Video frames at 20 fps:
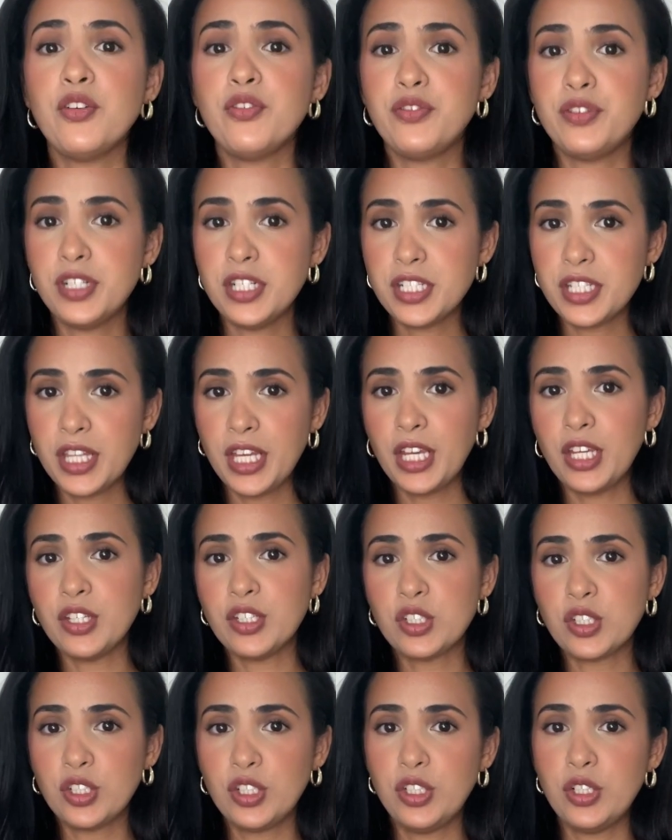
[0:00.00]
First thing you
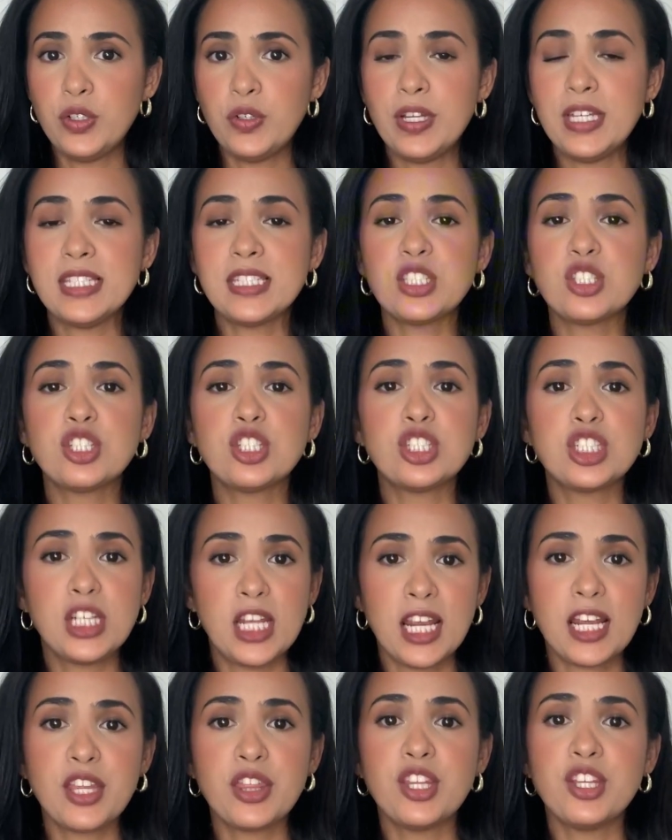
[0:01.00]
should do is
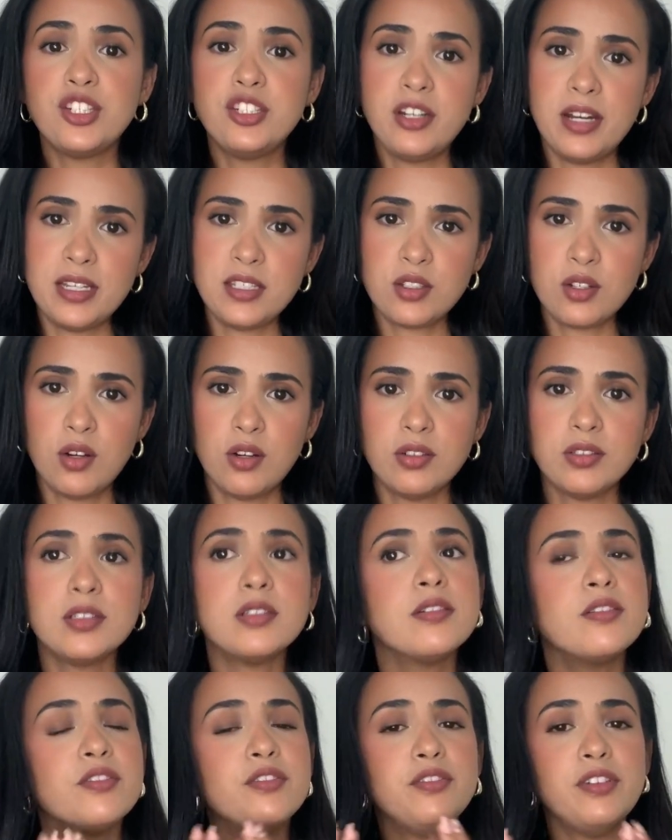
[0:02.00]
check the dress code.
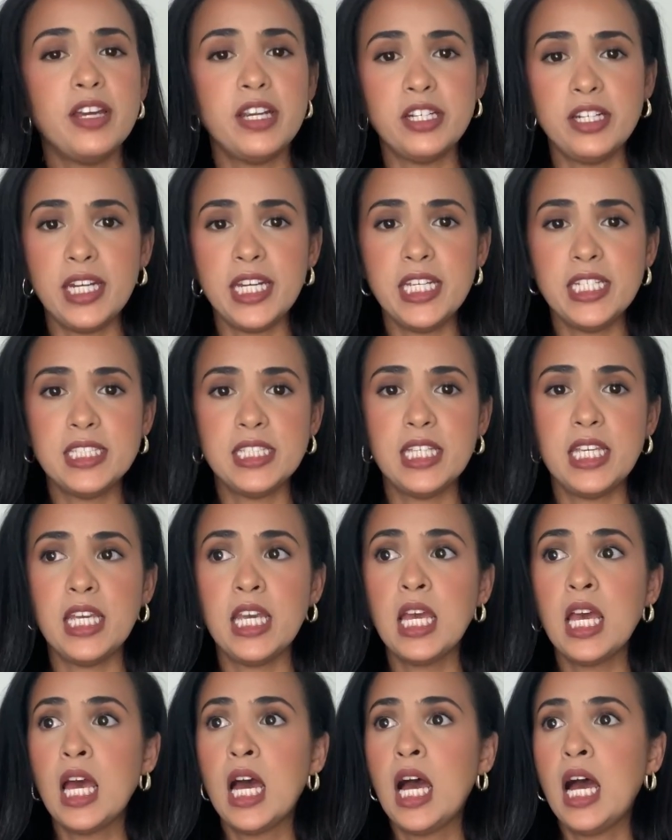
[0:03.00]
Very easy.
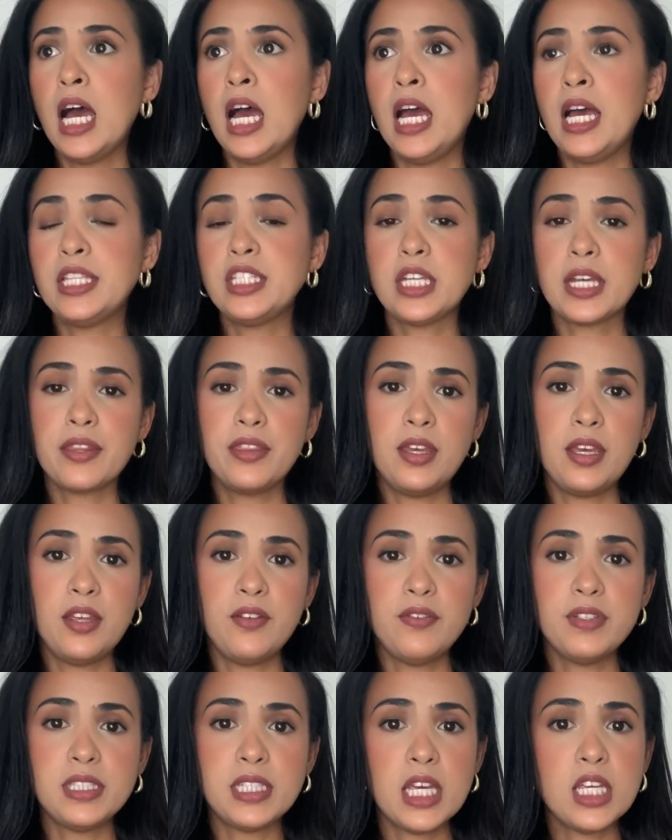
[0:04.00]
Check the
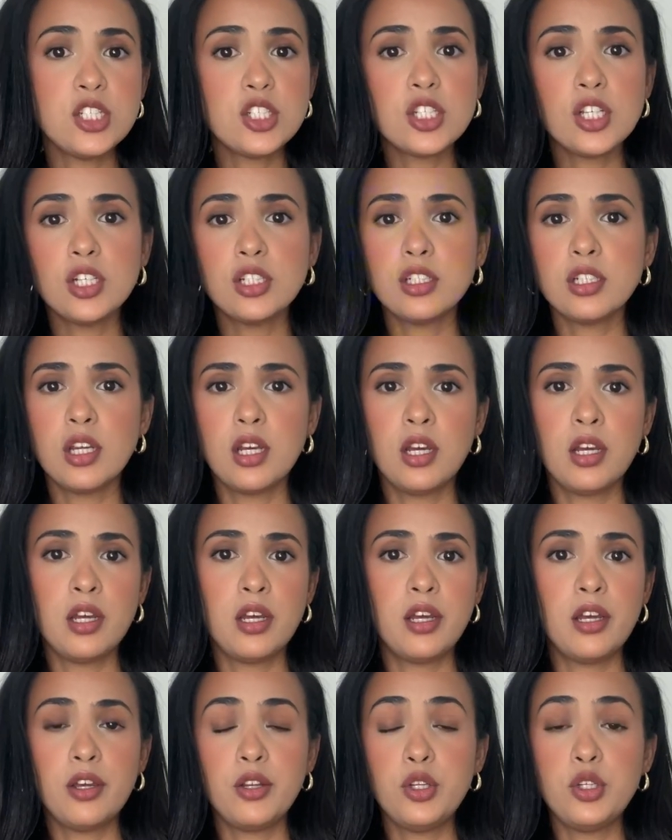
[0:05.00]
invitation
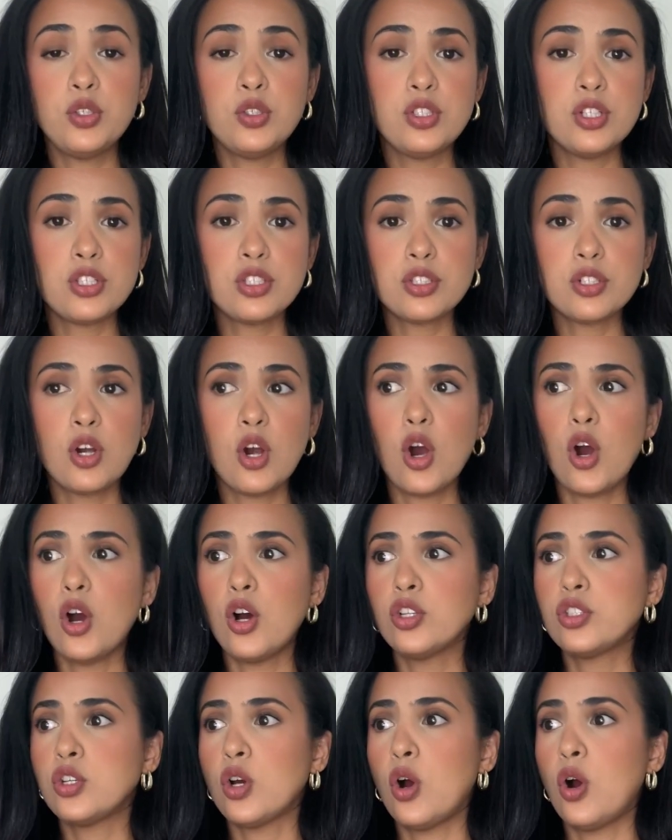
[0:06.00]
you just
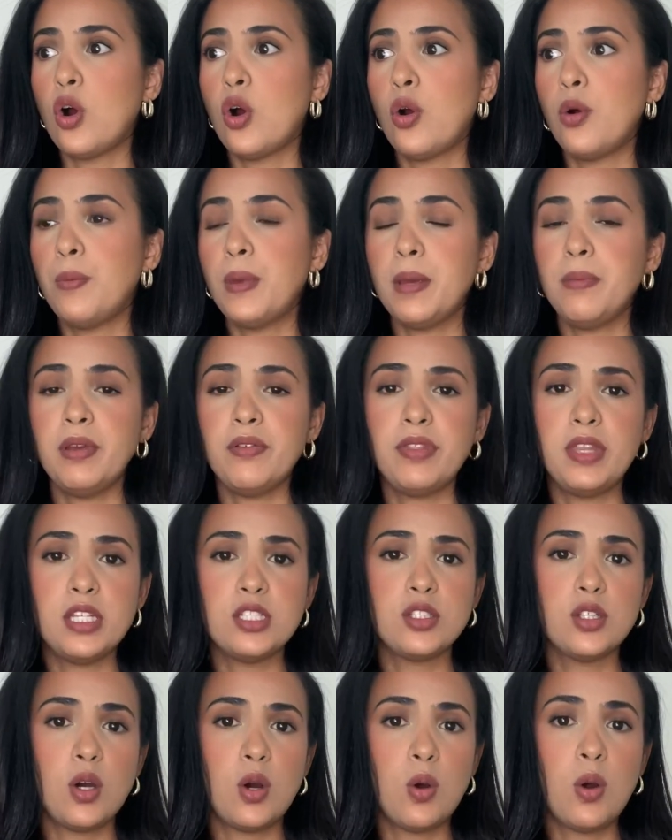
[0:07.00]
got, or maybe if there's
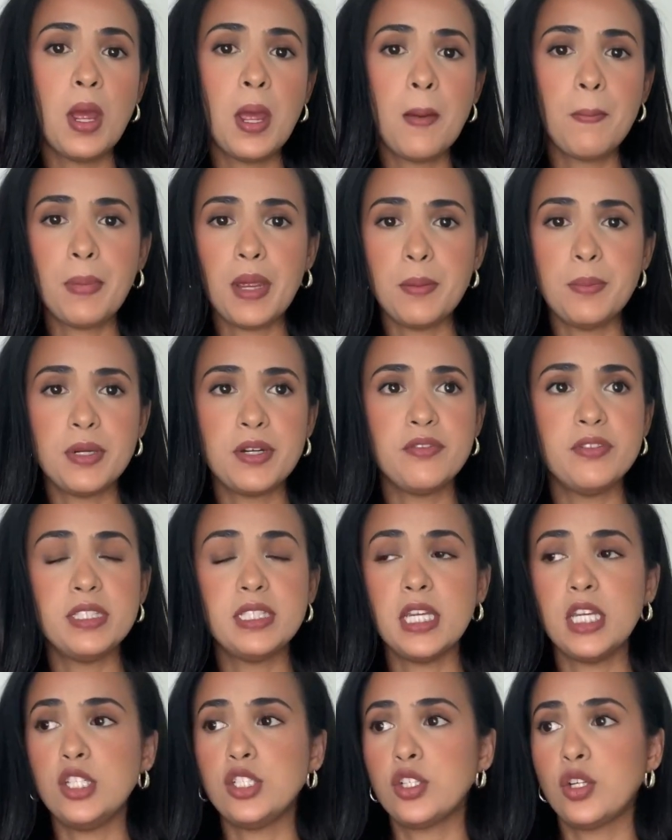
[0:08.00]
no paper
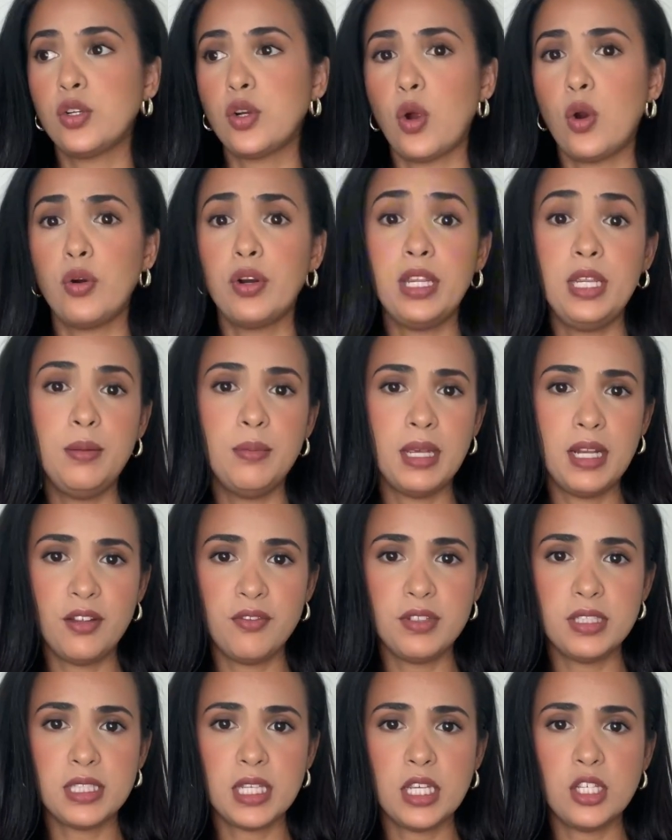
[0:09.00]
invitation or email
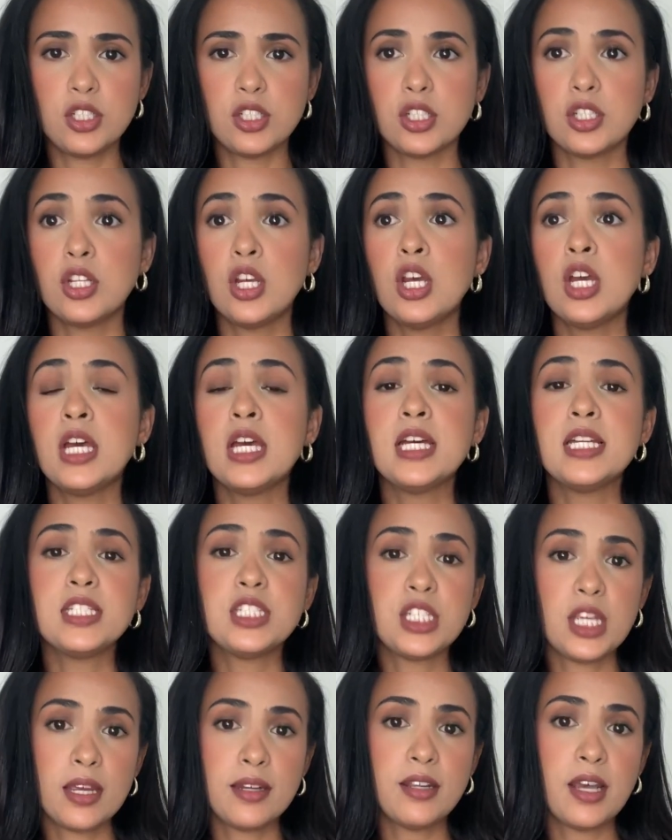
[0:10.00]
invitation,
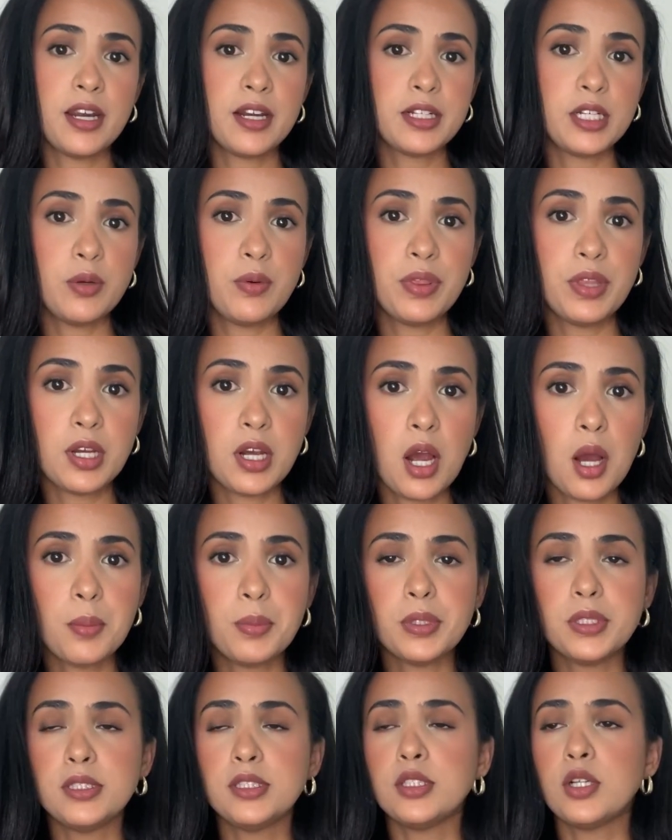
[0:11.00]
check directly with the
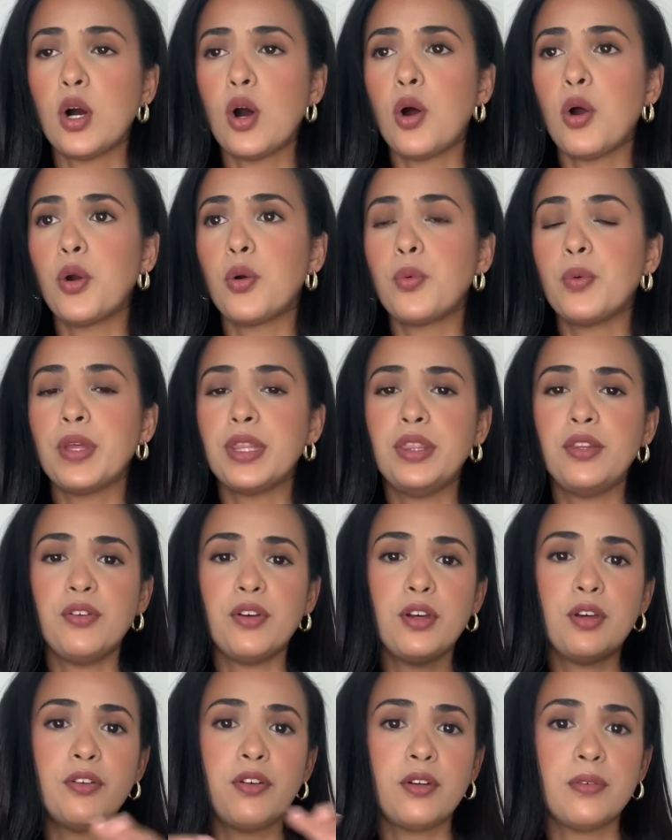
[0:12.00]
couple or with
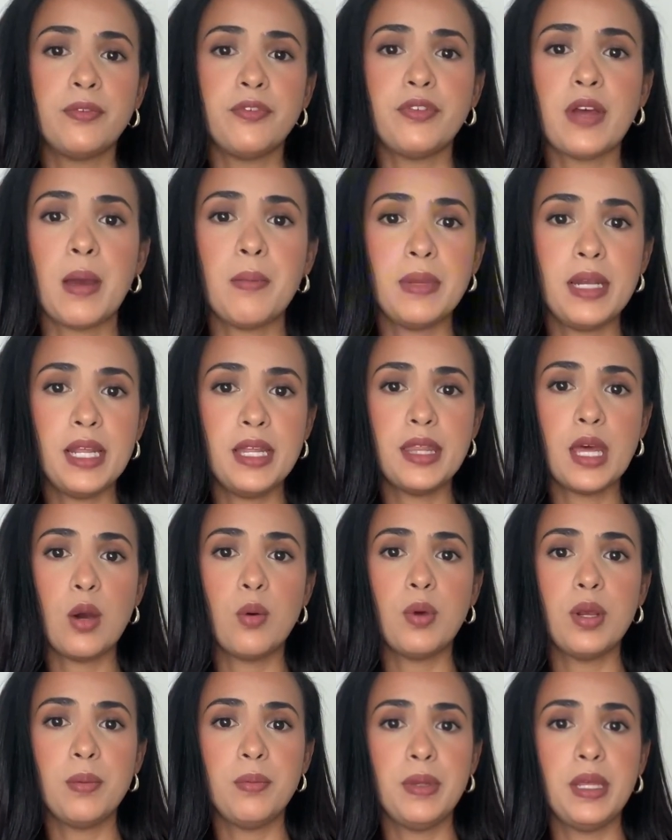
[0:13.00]
the family that
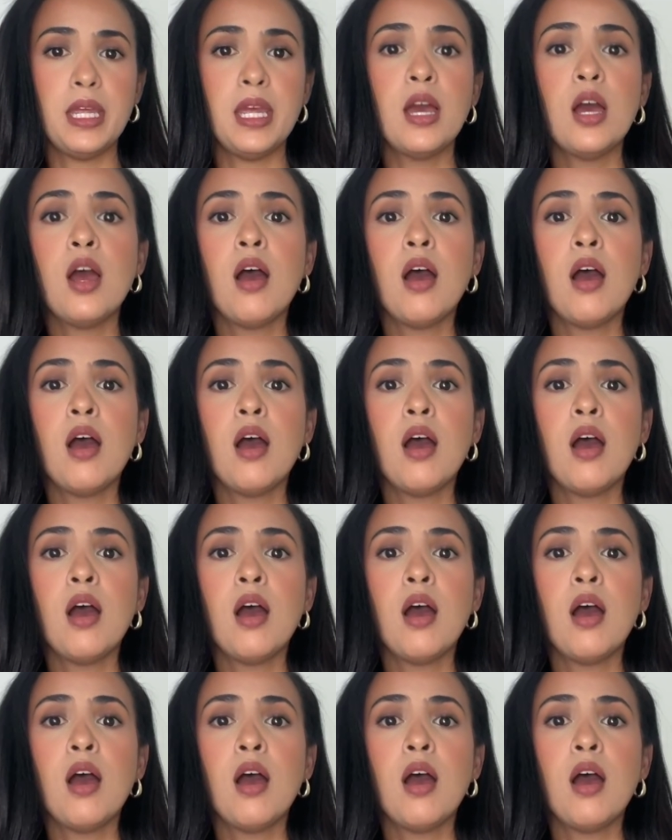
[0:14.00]
will be